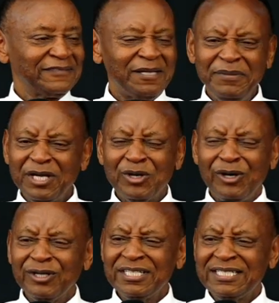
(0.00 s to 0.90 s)
May
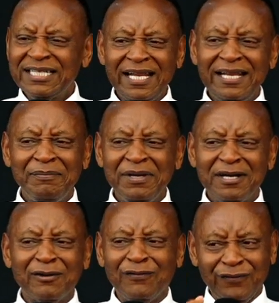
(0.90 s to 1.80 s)
God turn a
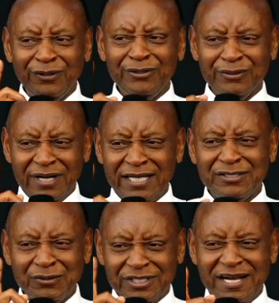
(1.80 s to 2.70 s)
miracle for you as
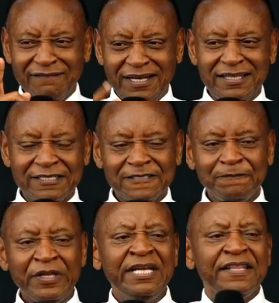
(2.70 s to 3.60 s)
you serve others.
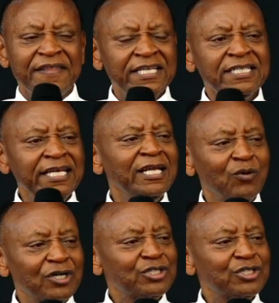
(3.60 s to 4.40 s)
This lady was